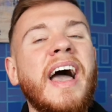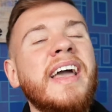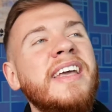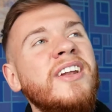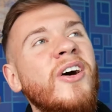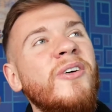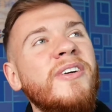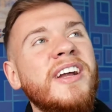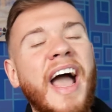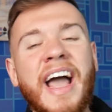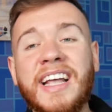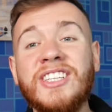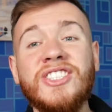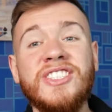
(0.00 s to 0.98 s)
I
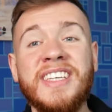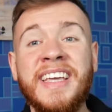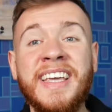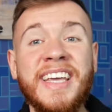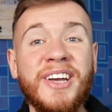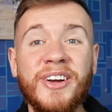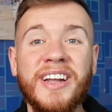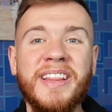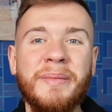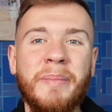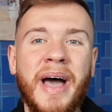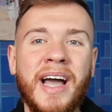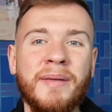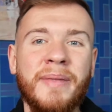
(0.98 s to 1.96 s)
can just hear it in the
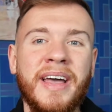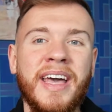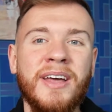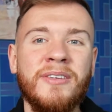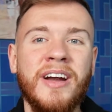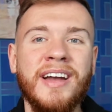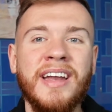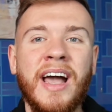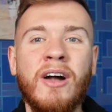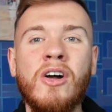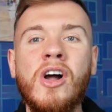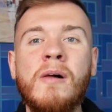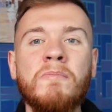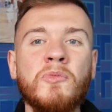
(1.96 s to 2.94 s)
back of my head right
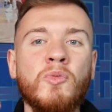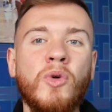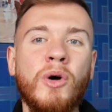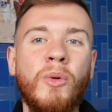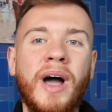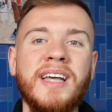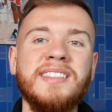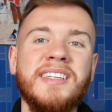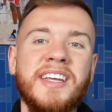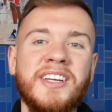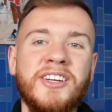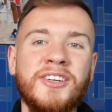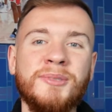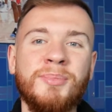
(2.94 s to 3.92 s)
now, well, why isn't
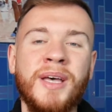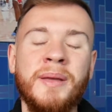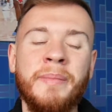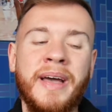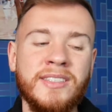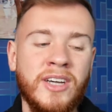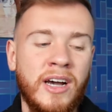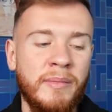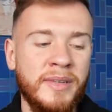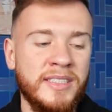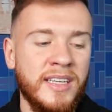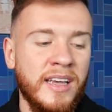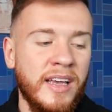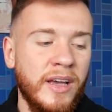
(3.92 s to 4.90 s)
Nick Nurse playing Matt
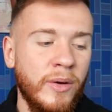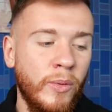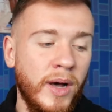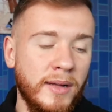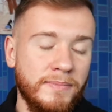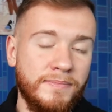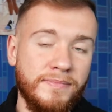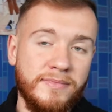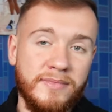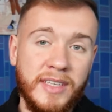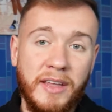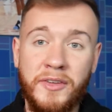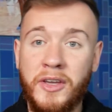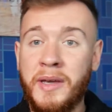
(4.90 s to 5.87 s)
Thomas? Well,
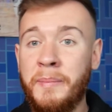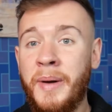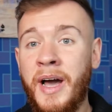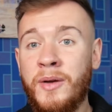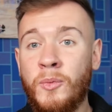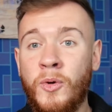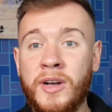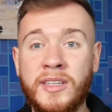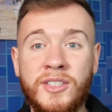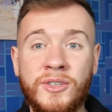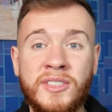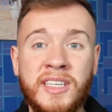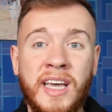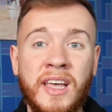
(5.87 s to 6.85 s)
if you combine 1 and
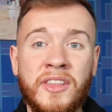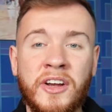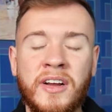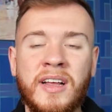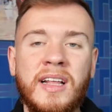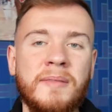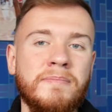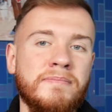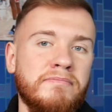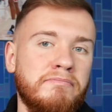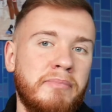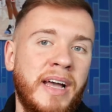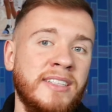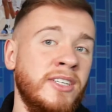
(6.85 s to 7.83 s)
2 together,
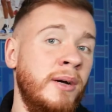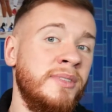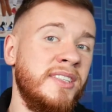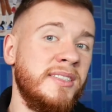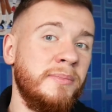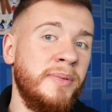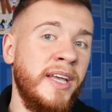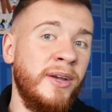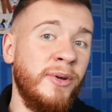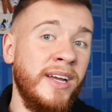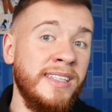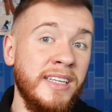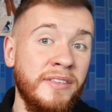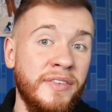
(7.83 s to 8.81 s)
Matt Thomas doesn't play
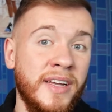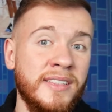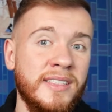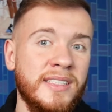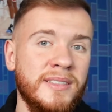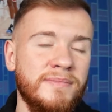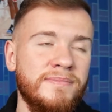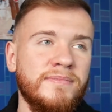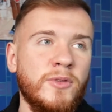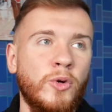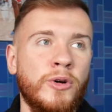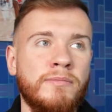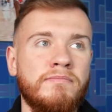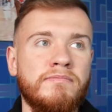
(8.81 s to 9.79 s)
great defense,
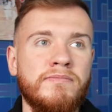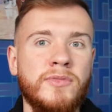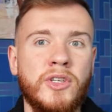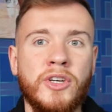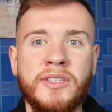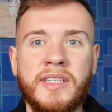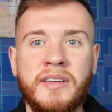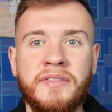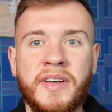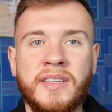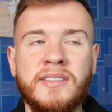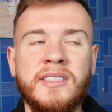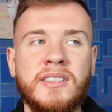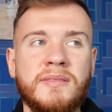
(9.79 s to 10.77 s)
or good
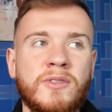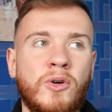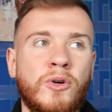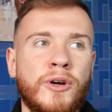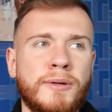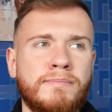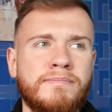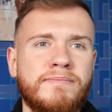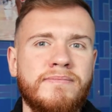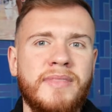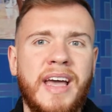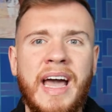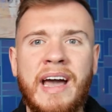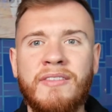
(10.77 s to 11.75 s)
defense, or
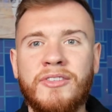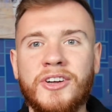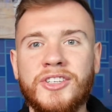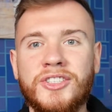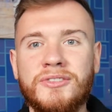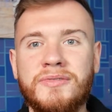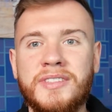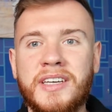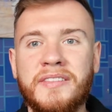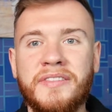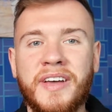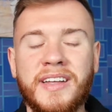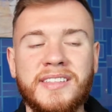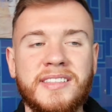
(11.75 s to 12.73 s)
average
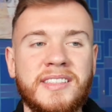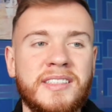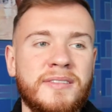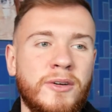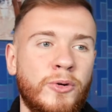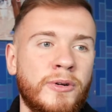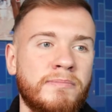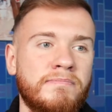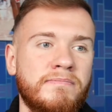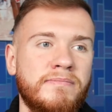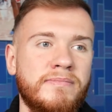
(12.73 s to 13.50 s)
defense, or